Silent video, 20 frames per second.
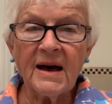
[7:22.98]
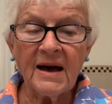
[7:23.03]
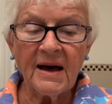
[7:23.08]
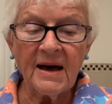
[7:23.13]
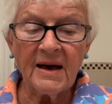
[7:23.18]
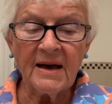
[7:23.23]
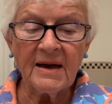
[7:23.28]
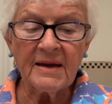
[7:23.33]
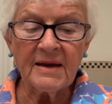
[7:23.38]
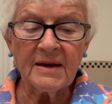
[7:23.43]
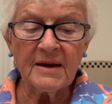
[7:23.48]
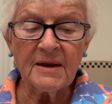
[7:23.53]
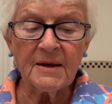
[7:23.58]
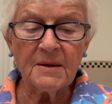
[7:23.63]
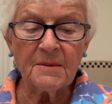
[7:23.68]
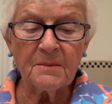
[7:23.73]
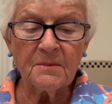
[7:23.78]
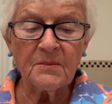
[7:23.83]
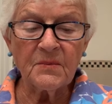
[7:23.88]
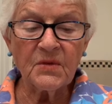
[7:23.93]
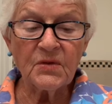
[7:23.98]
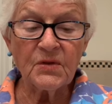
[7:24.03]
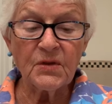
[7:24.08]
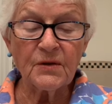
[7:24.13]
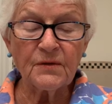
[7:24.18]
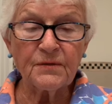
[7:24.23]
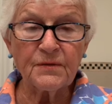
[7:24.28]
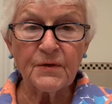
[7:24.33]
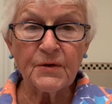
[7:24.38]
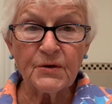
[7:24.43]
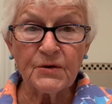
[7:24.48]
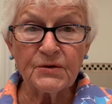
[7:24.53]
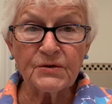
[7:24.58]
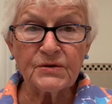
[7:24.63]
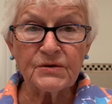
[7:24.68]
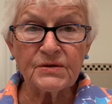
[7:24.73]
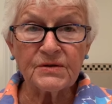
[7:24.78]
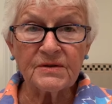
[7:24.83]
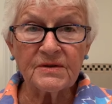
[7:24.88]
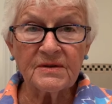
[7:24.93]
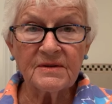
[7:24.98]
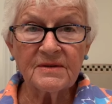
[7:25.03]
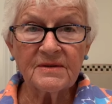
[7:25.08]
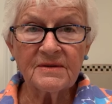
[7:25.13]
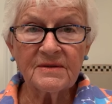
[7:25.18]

I am the first